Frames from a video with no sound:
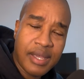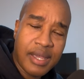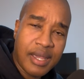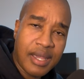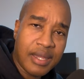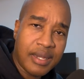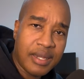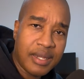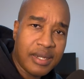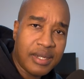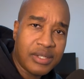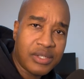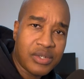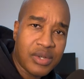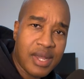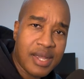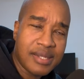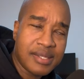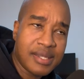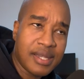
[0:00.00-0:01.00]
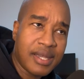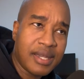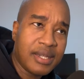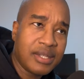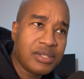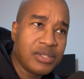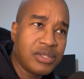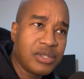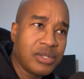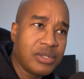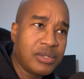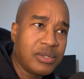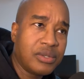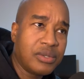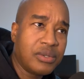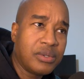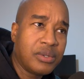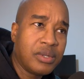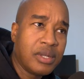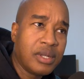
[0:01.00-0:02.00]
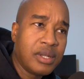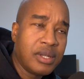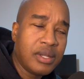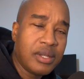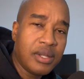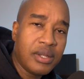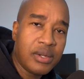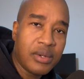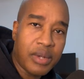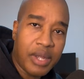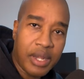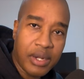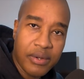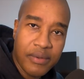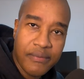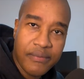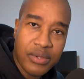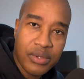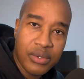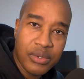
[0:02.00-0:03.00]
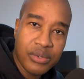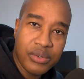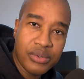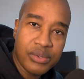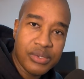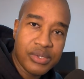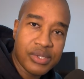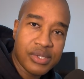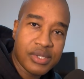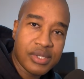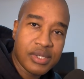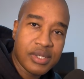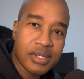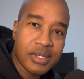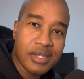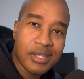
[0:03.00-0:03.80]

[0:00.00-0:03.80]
and then it translated to you know interviews